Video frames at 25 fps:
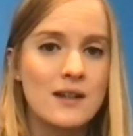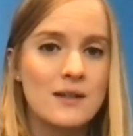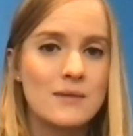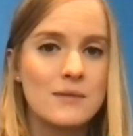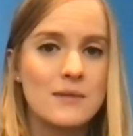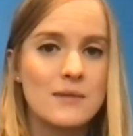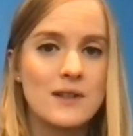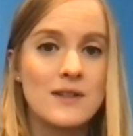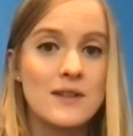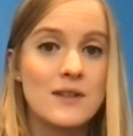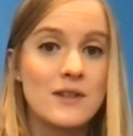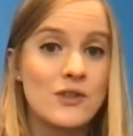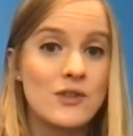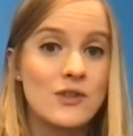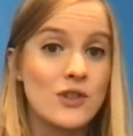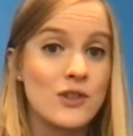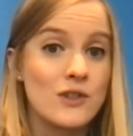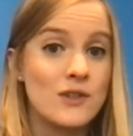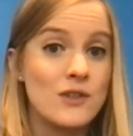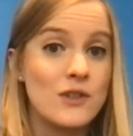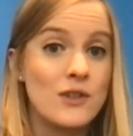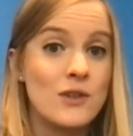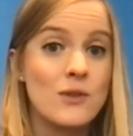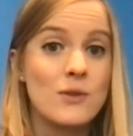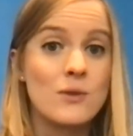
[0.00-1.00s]
Is it
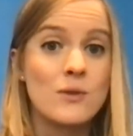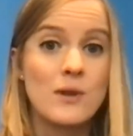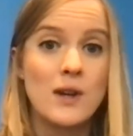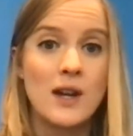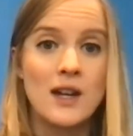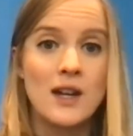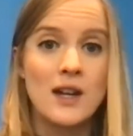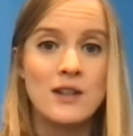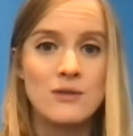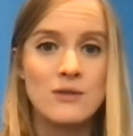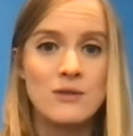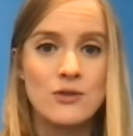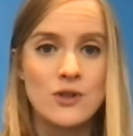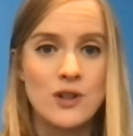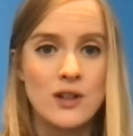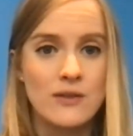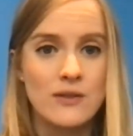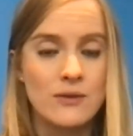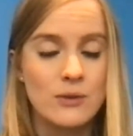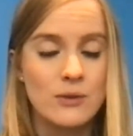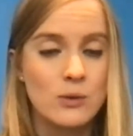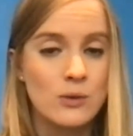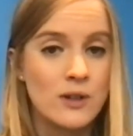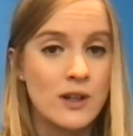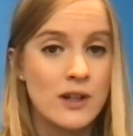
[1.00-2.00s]
just you? Are you
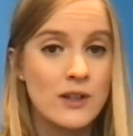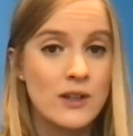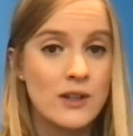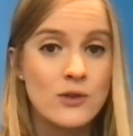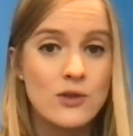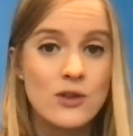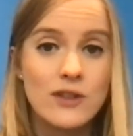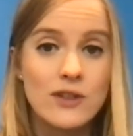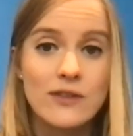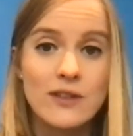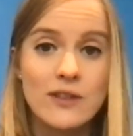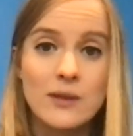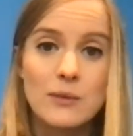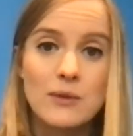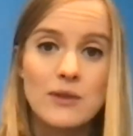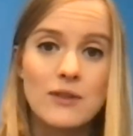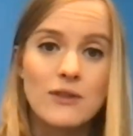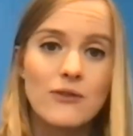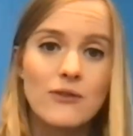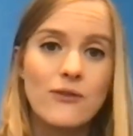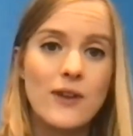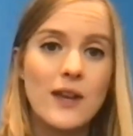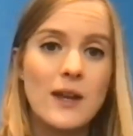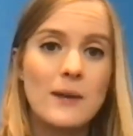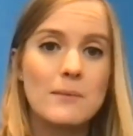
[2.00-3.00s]
traveling with
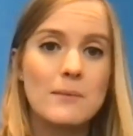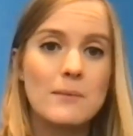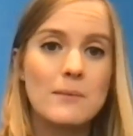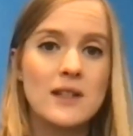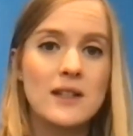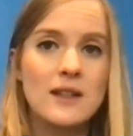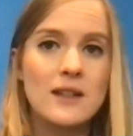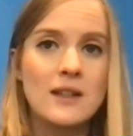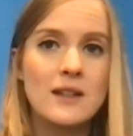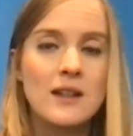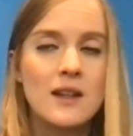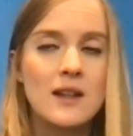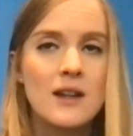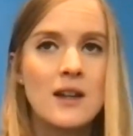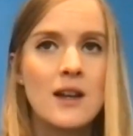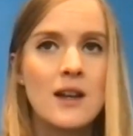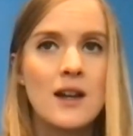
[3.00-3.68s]
family?